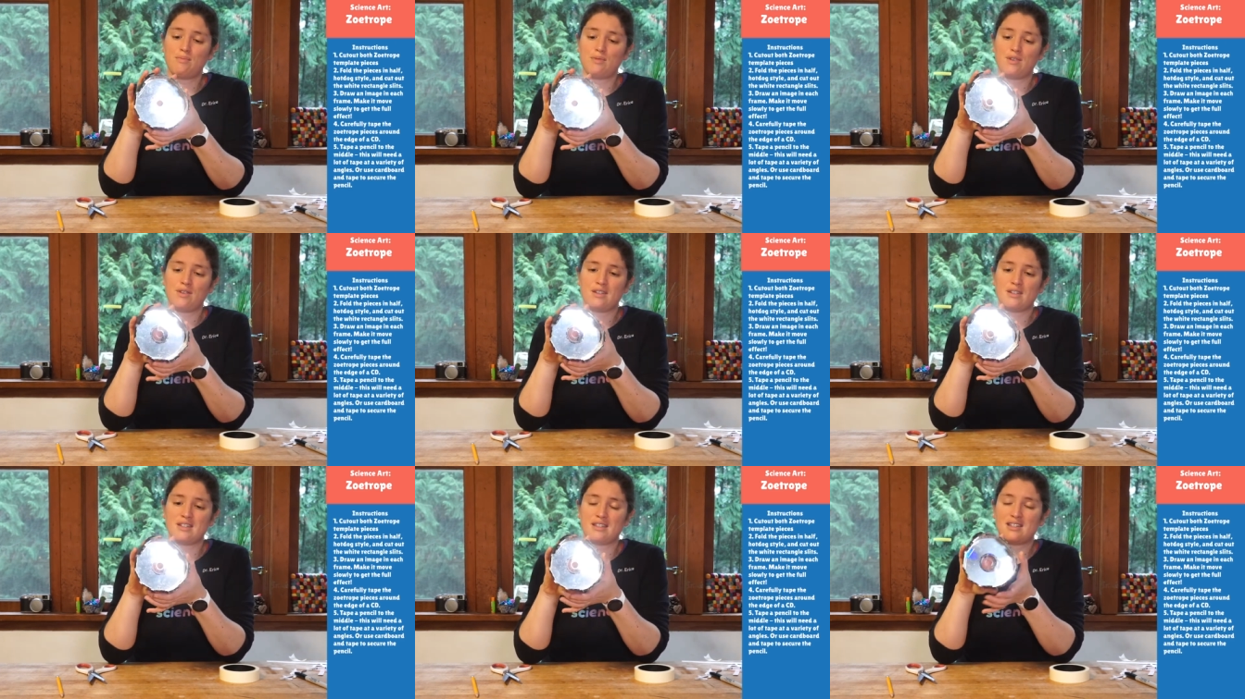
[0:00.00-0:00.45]
You
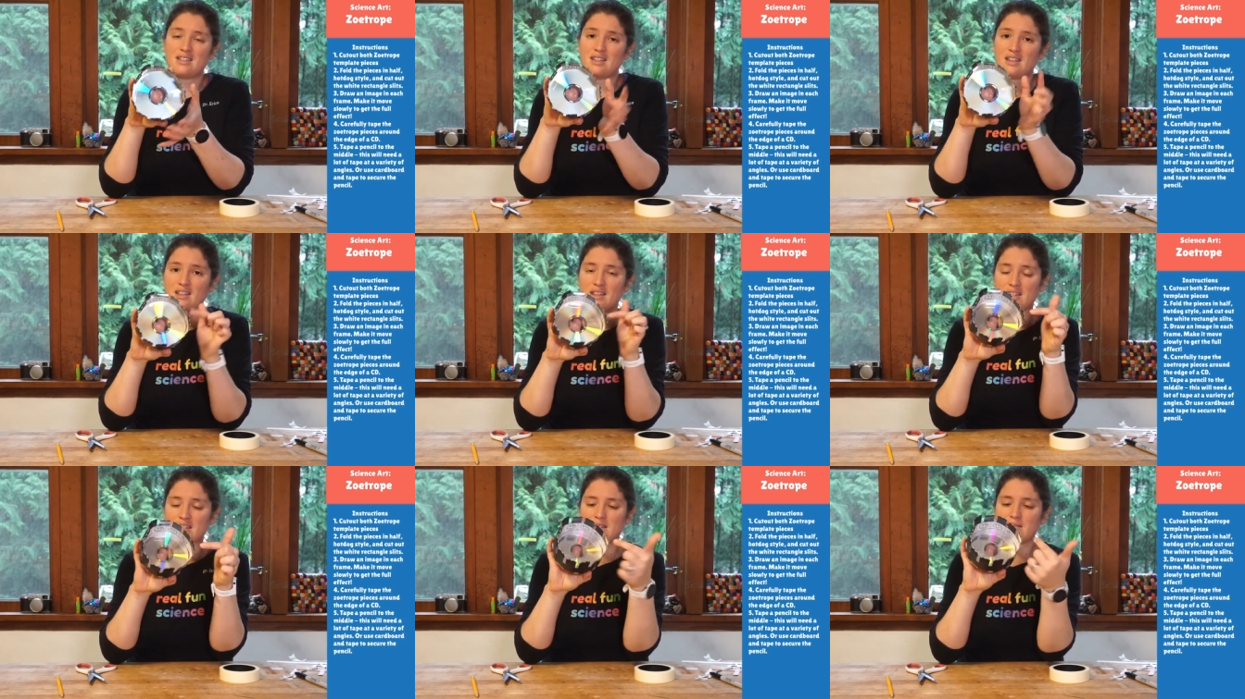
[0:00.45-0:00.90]
can see
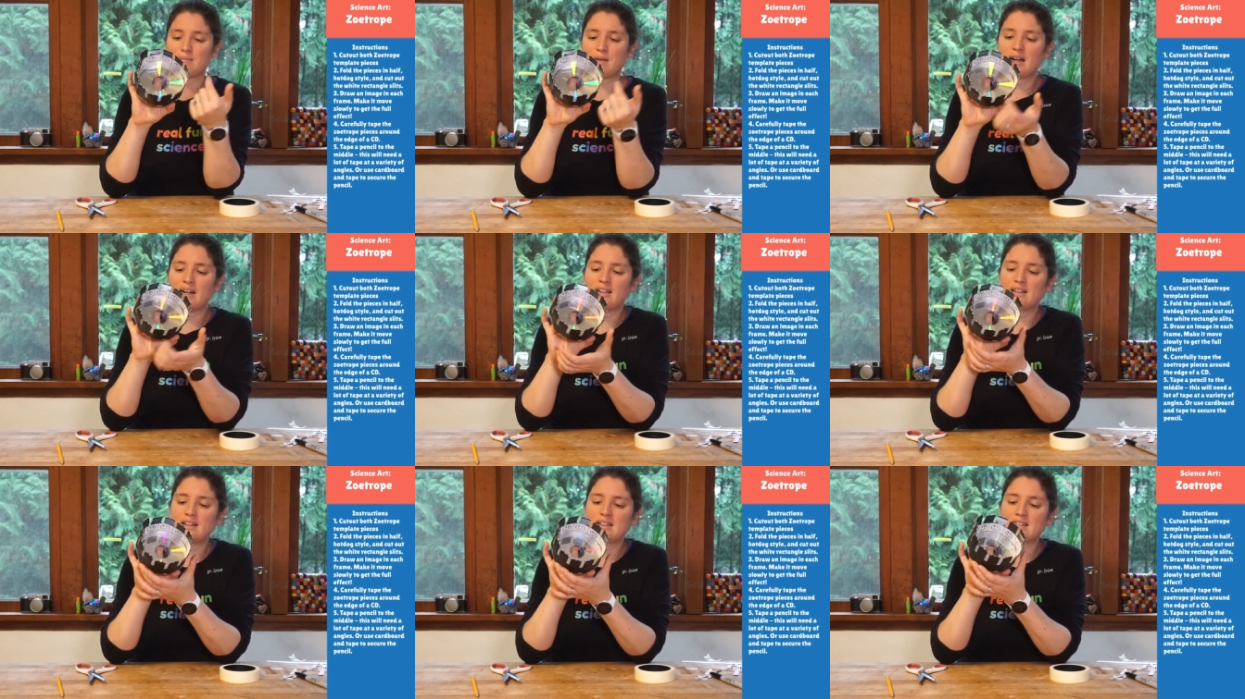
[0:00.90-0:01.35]
the
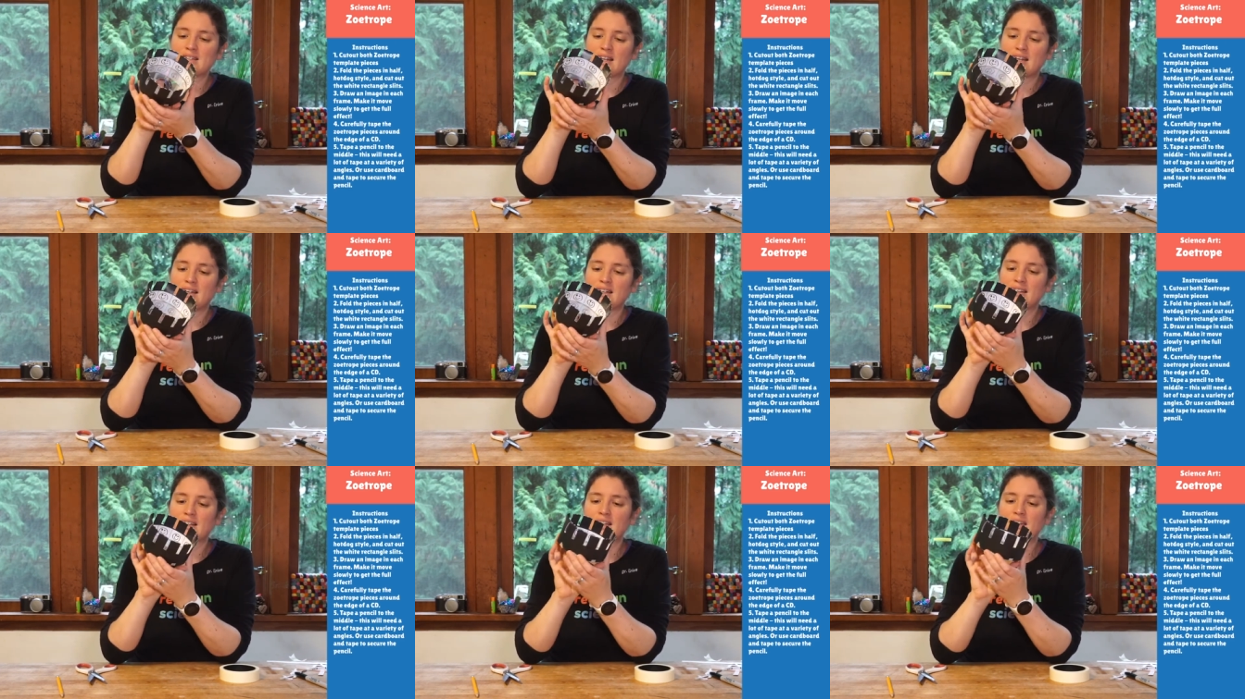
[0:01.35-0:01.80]
smileys
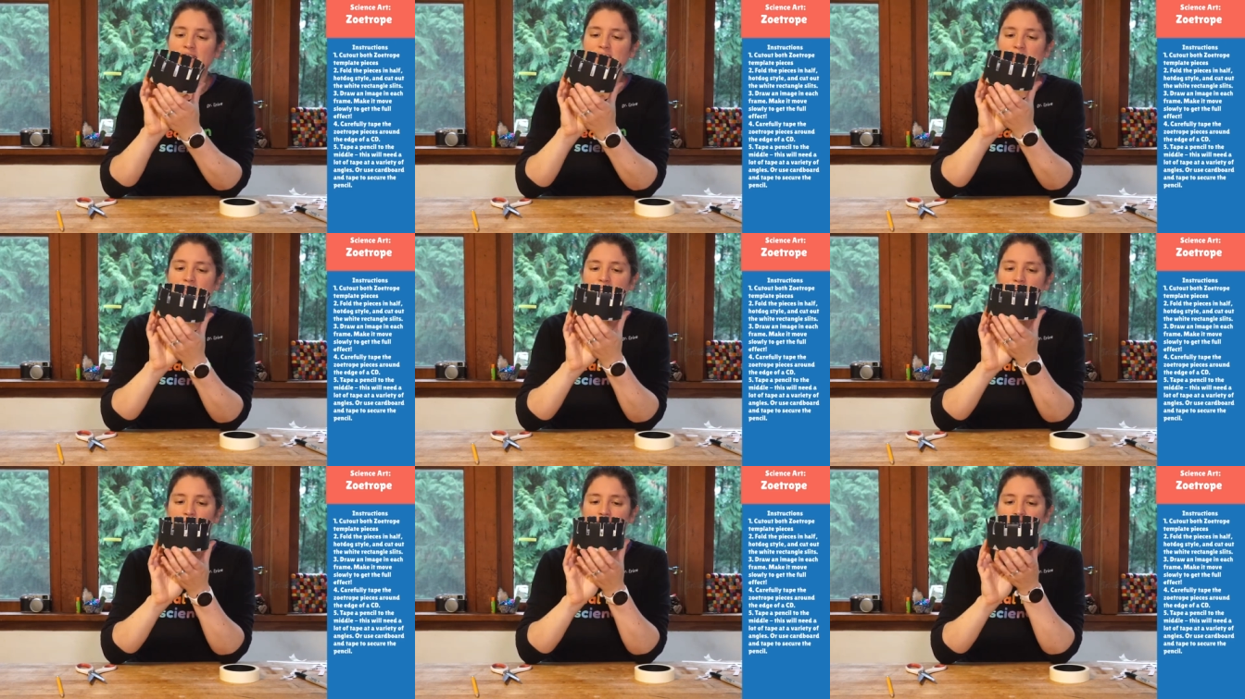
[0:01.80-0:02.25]
on the
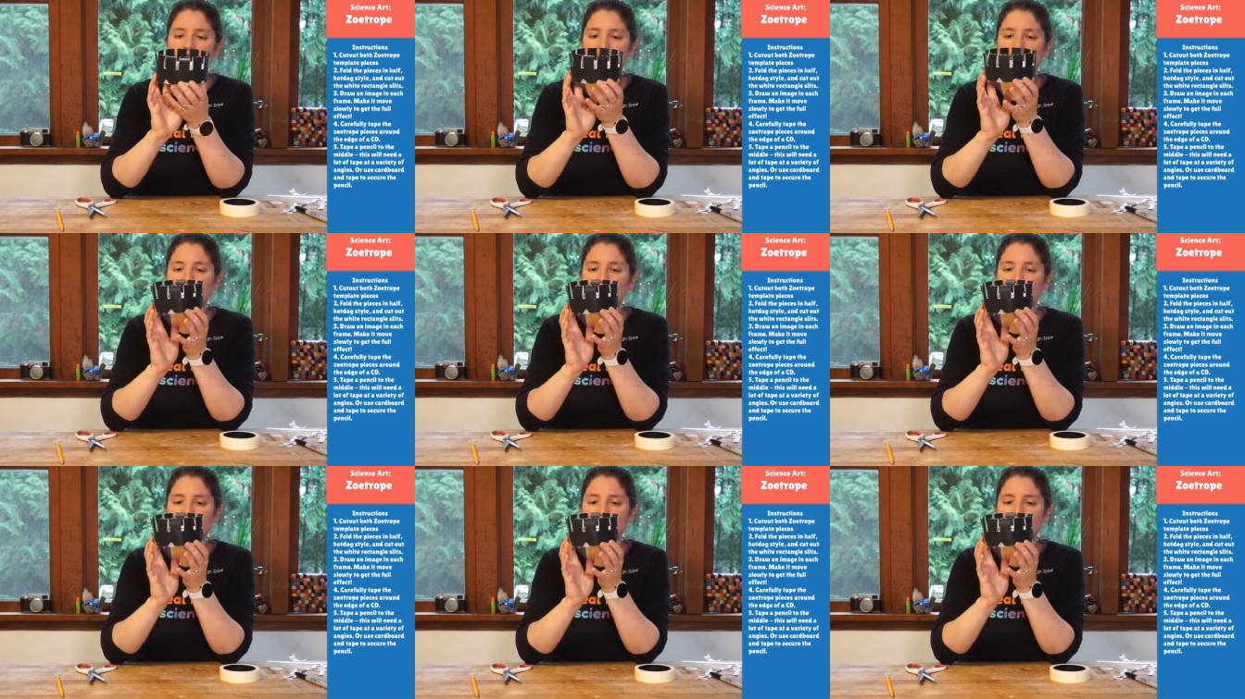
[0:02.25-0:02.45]
inside, and if